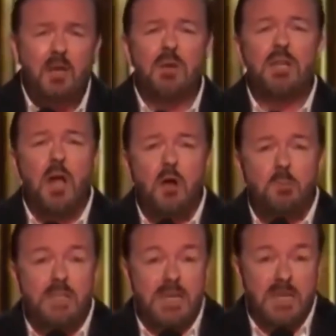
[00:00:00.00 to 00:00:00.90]
You're in no
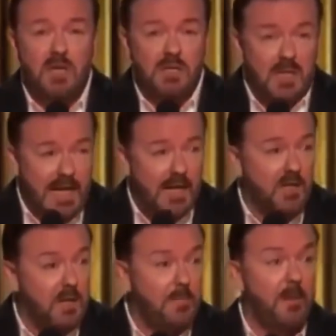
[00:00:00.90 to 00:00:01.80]
position to
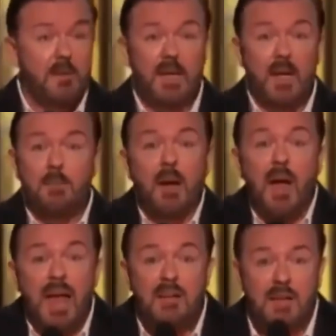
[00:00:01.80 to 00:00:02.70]
lecture the public
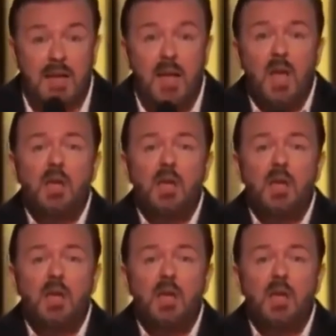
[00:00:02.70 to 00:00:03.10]
about anything.